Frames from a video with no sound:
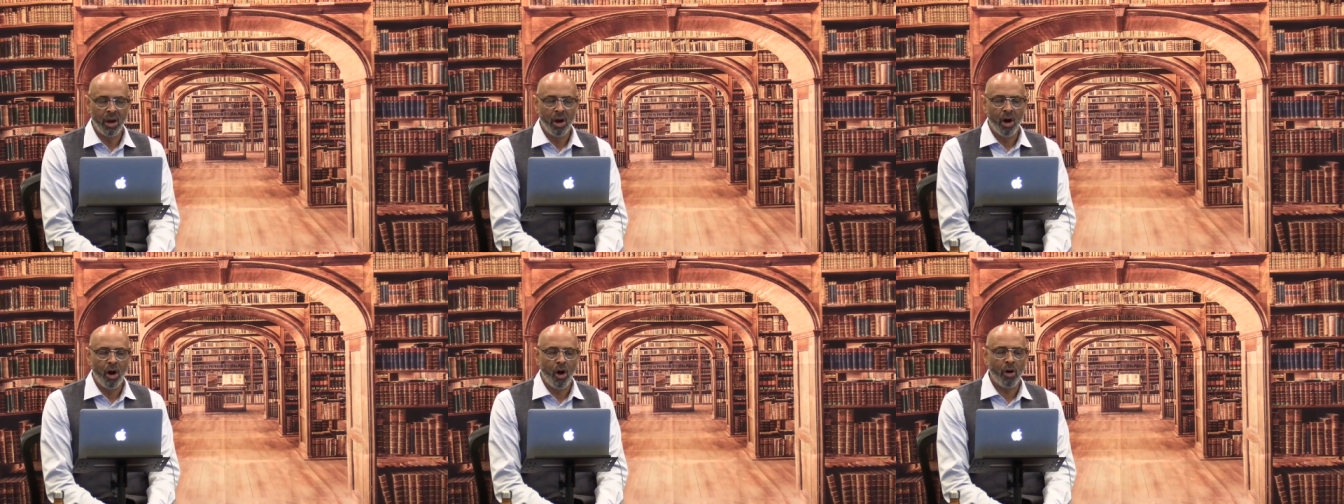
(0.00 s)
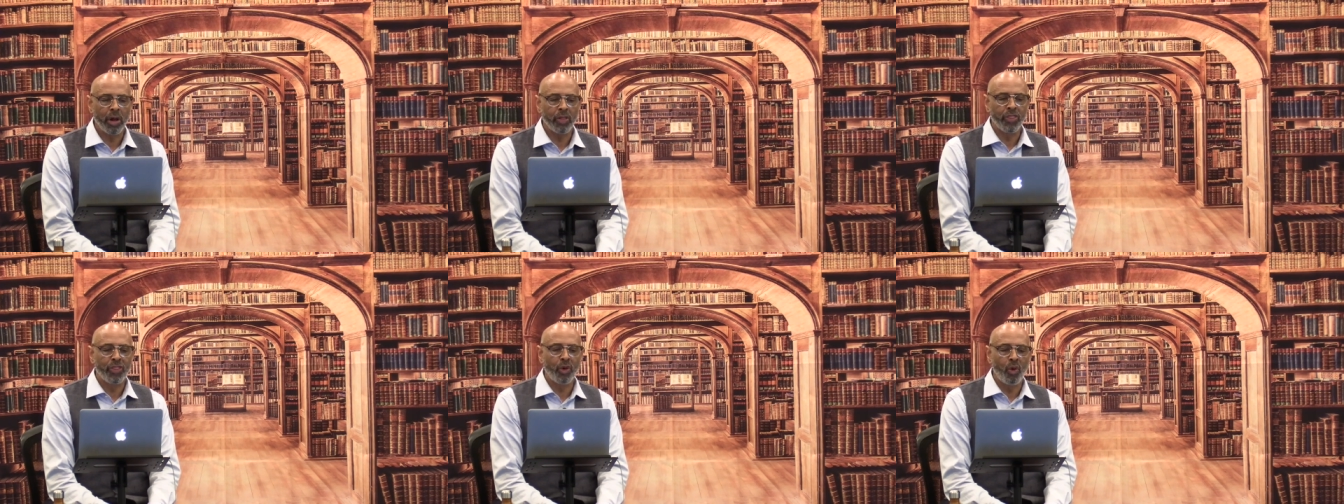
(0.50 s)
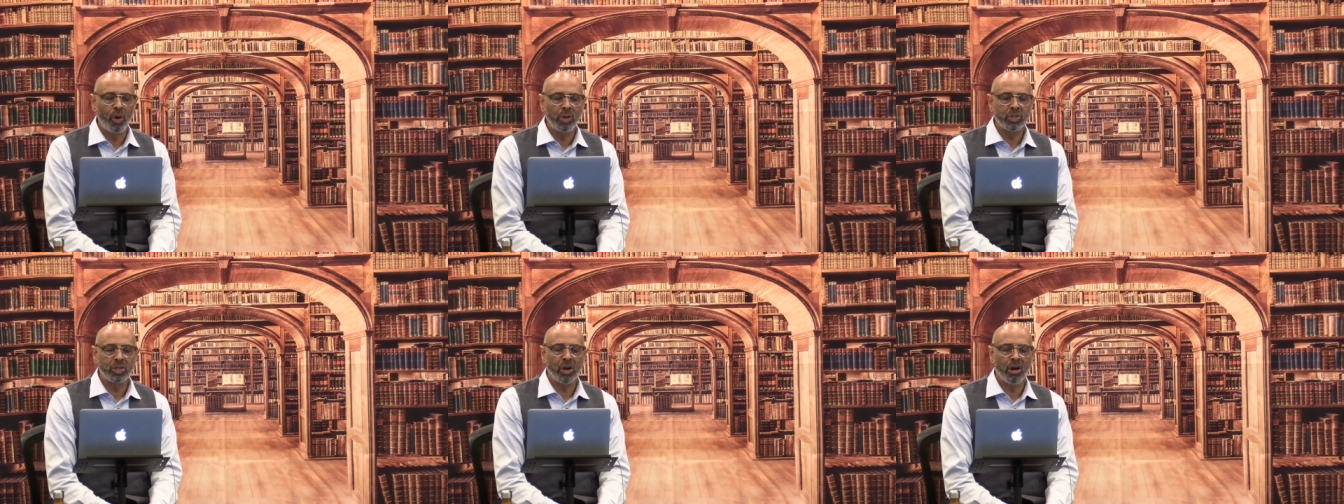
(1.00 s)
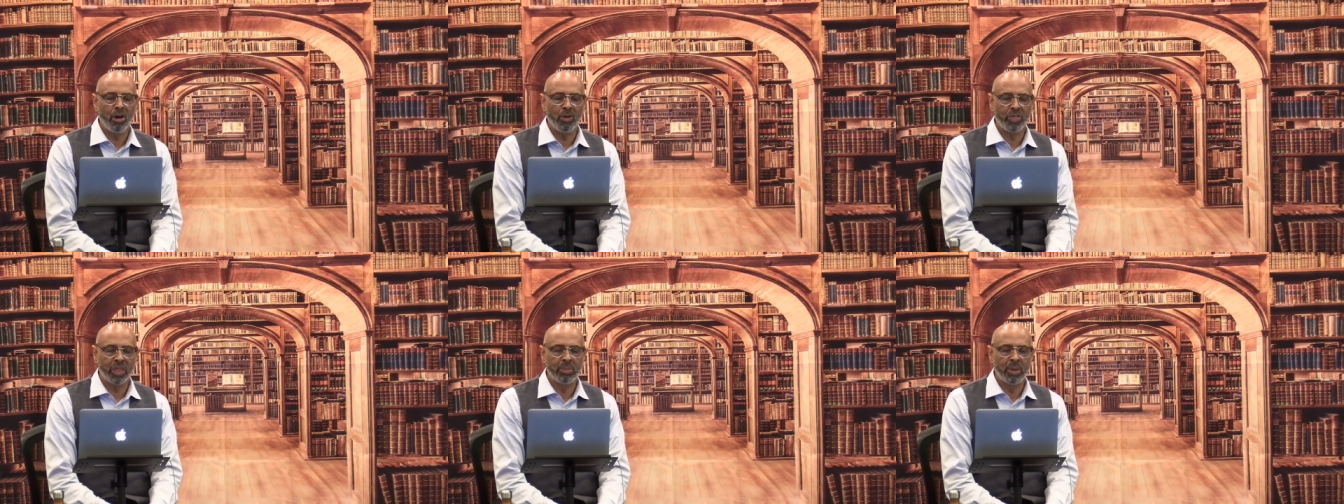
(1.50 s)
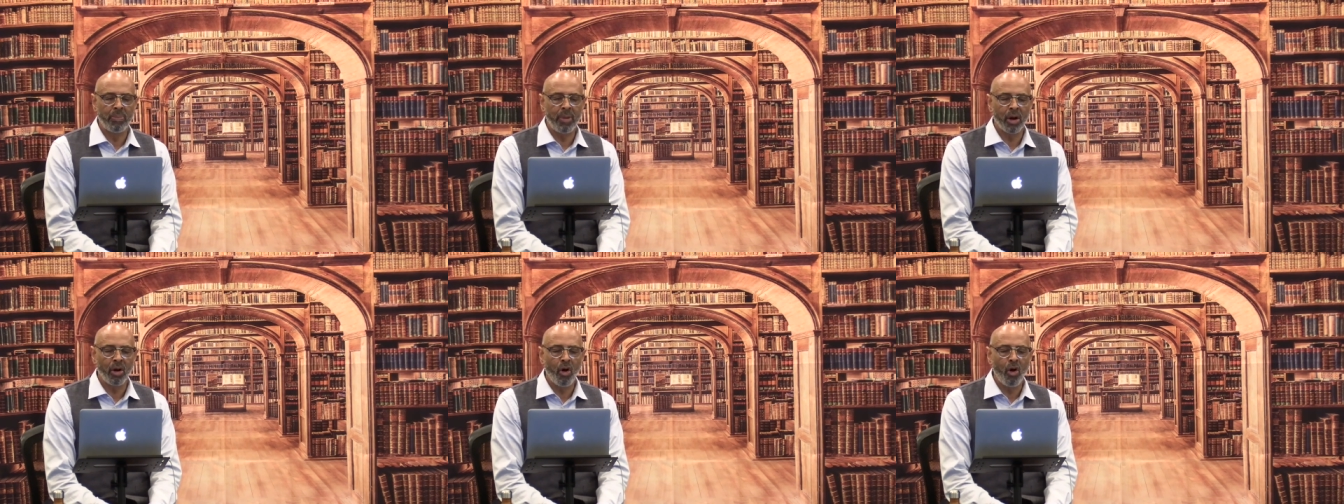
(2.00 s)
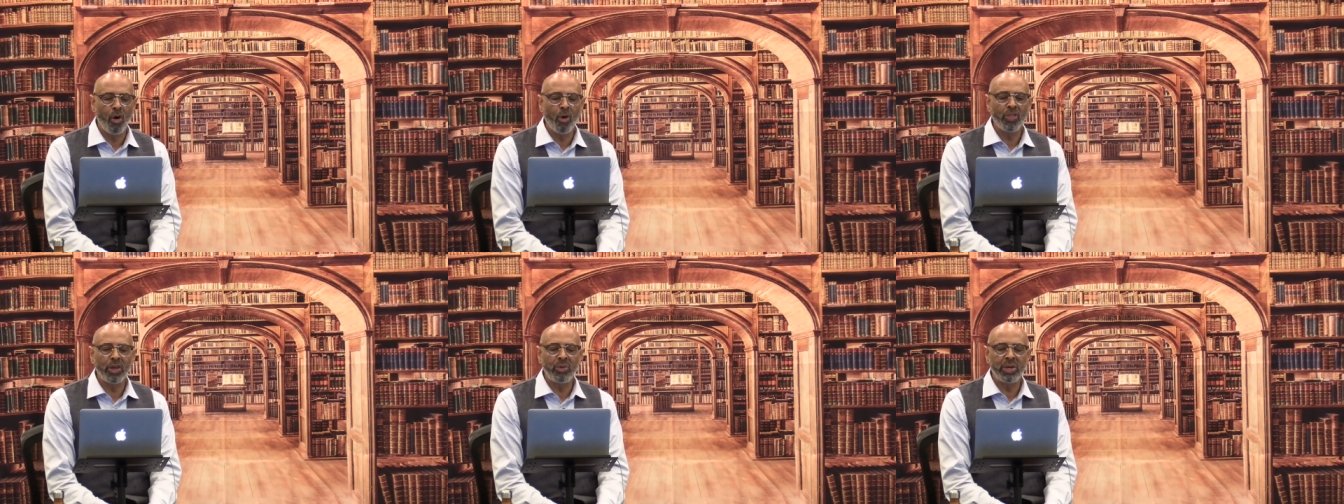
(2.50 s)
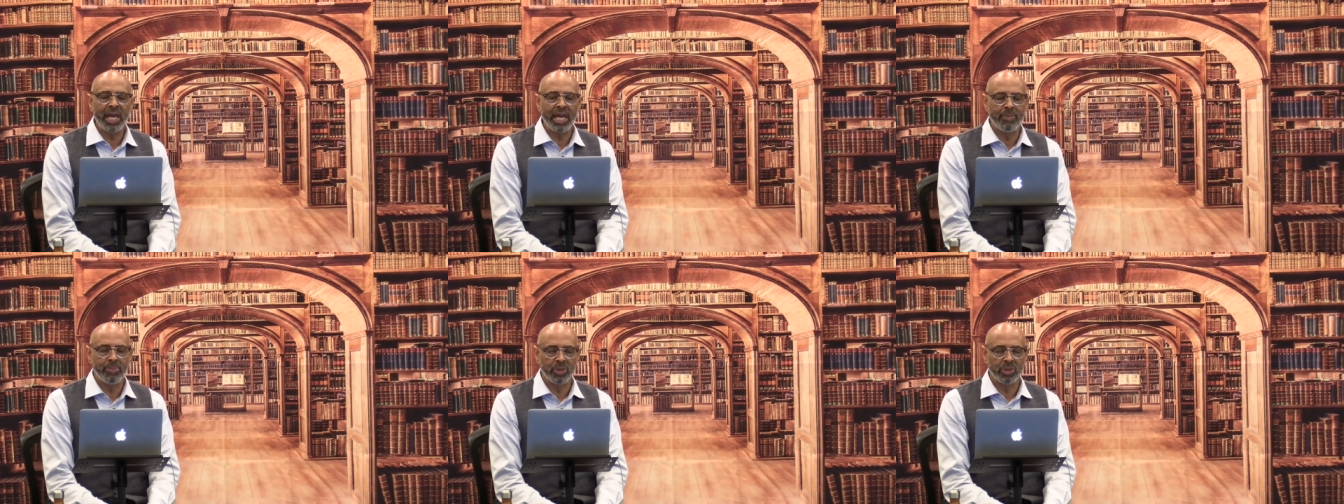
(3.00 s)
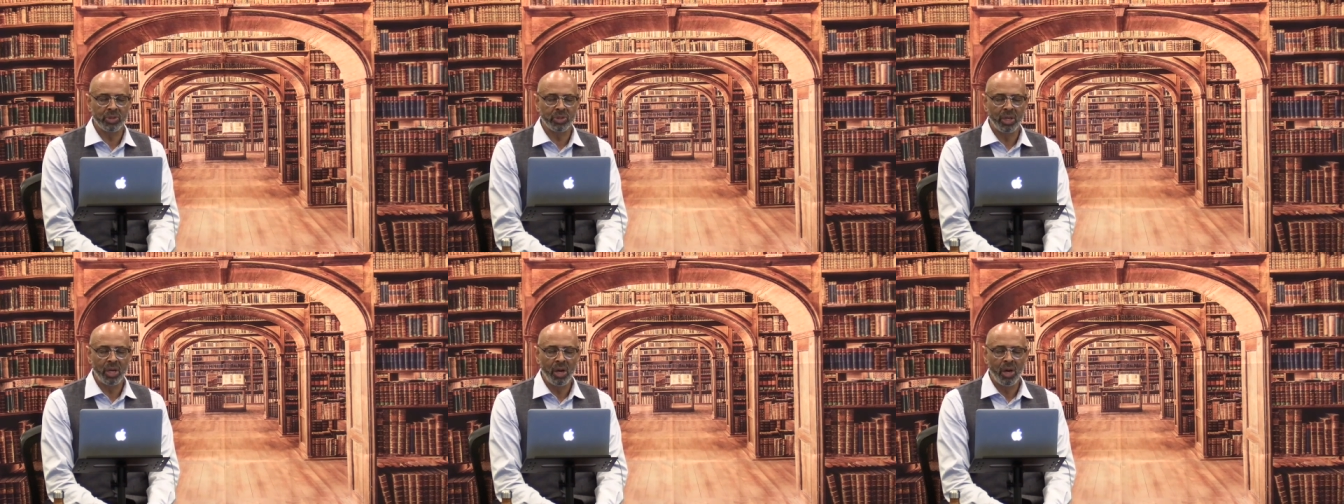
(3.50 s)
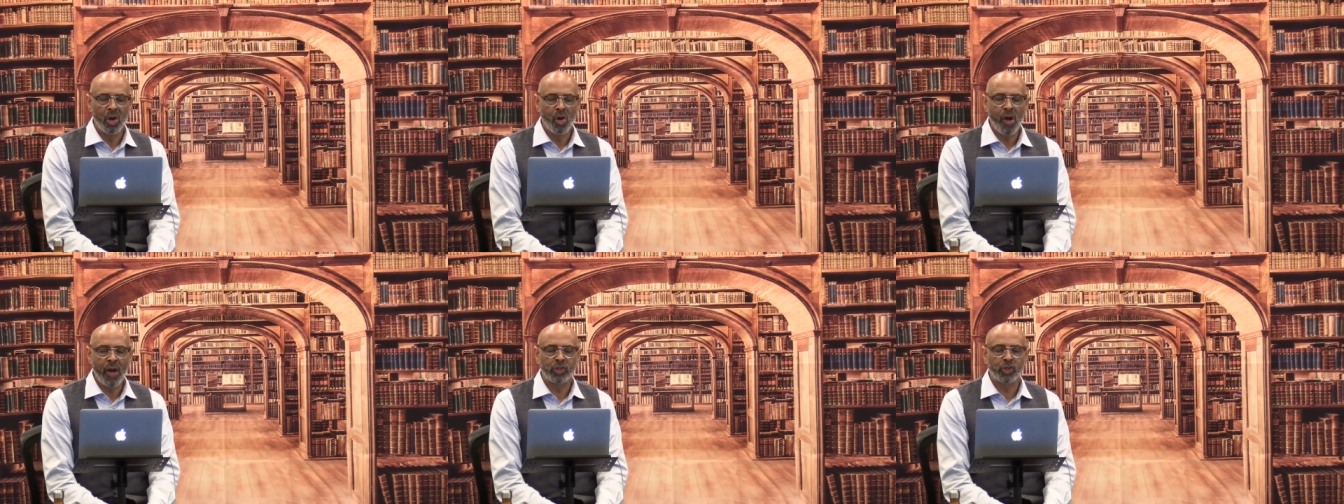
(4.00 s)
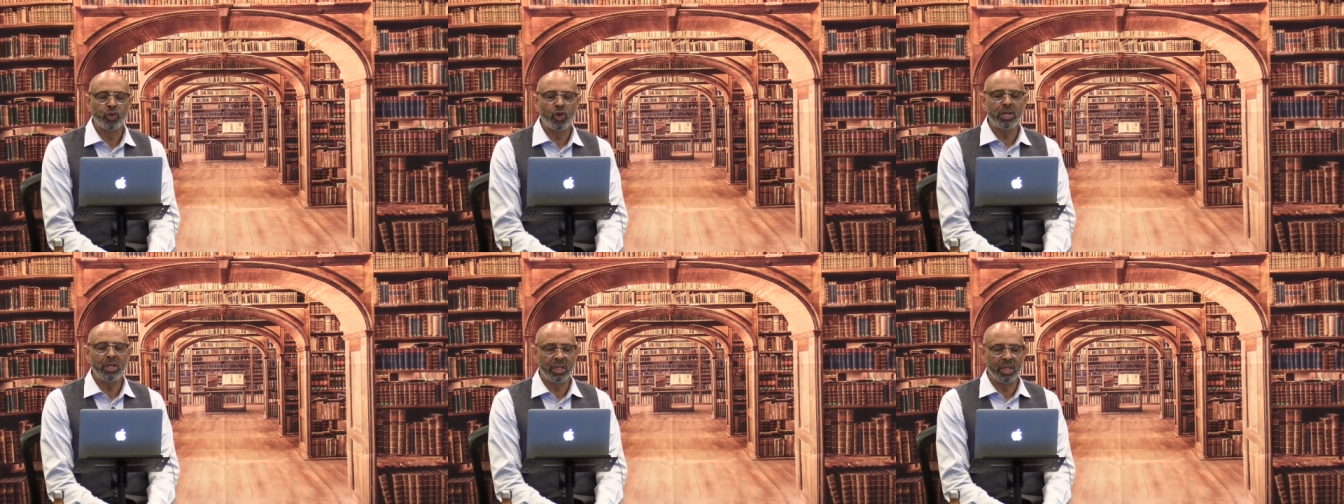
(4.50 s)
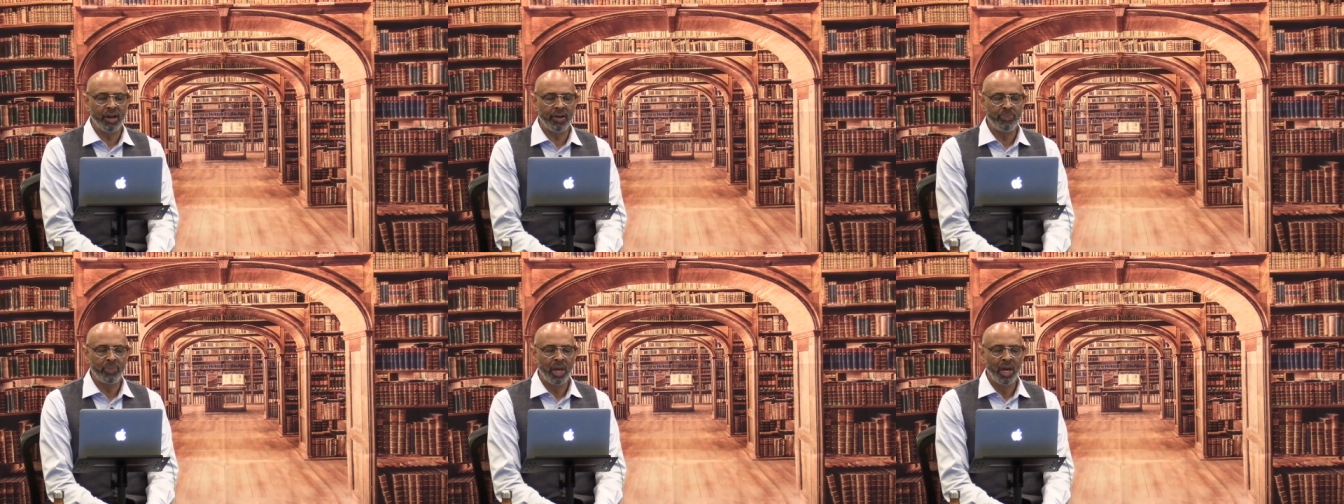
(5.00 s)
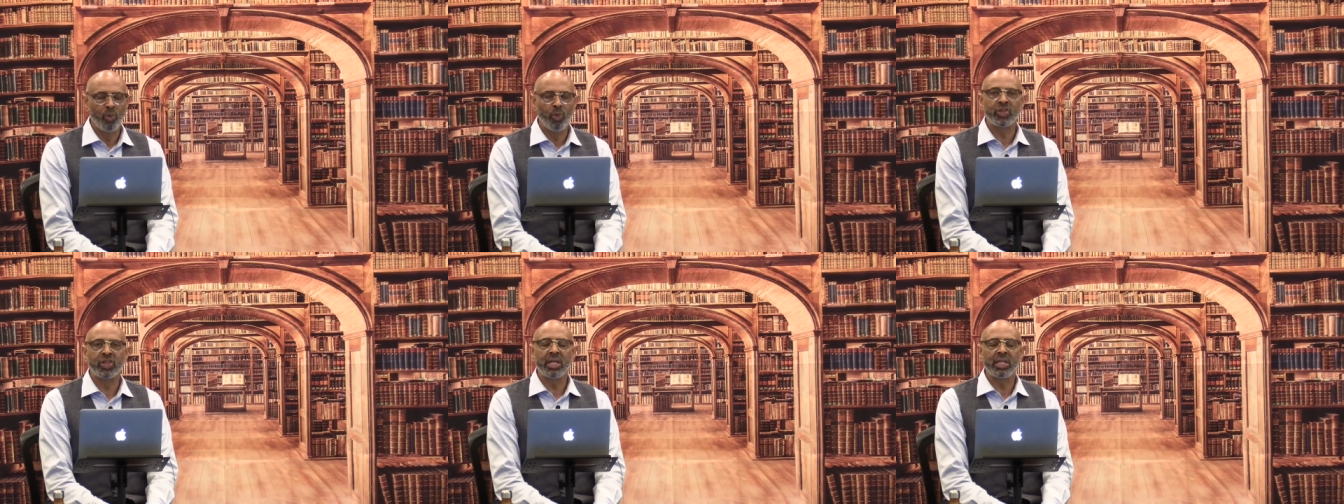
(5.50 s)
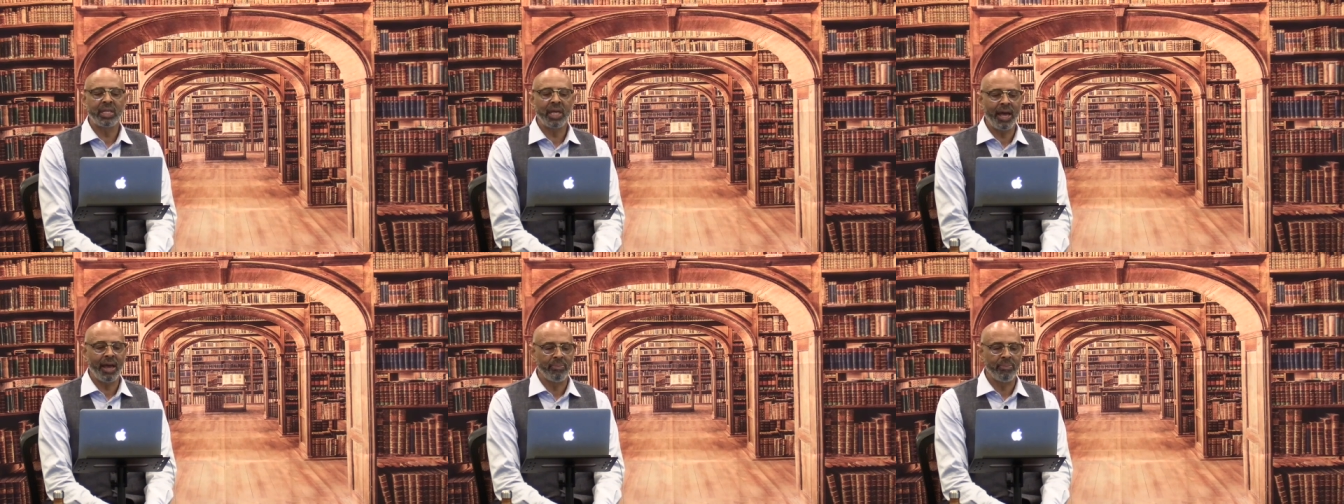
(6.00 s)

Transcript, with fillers: or a thorn to hurt them among all their neighbors who have treated them with contempt.